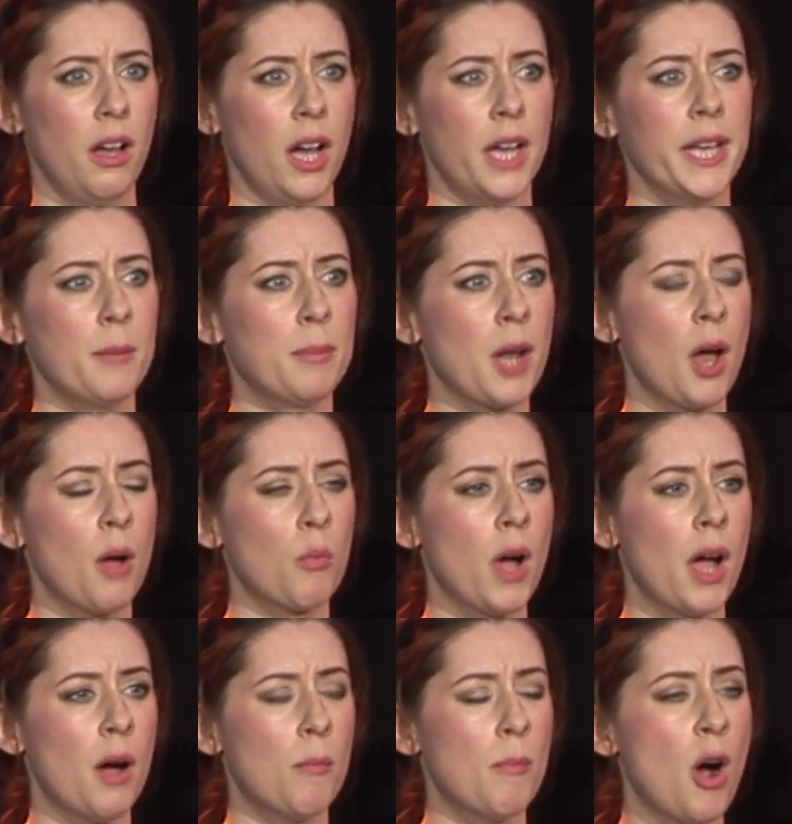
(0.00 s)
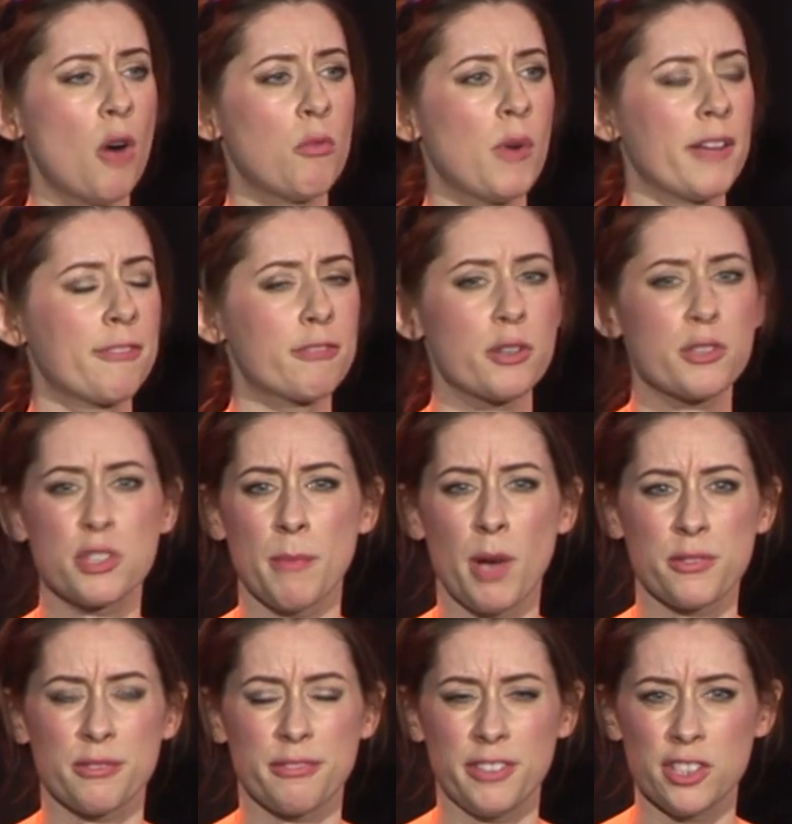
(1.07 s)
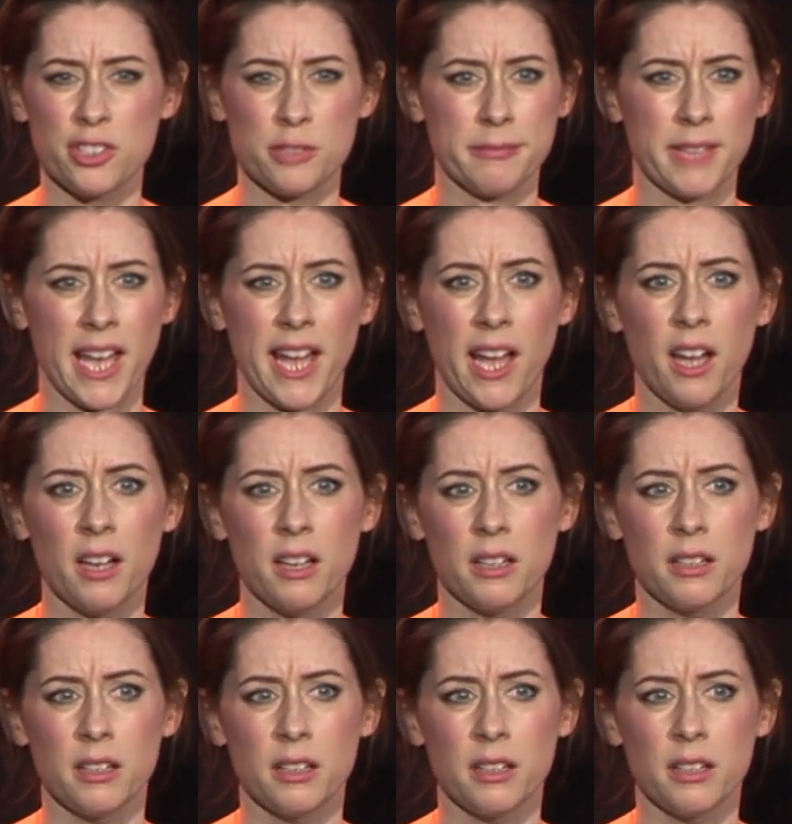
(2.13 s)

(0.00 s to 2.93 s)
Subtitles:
And they'd be like, well, I'm halfway through, so I might as well finish them there.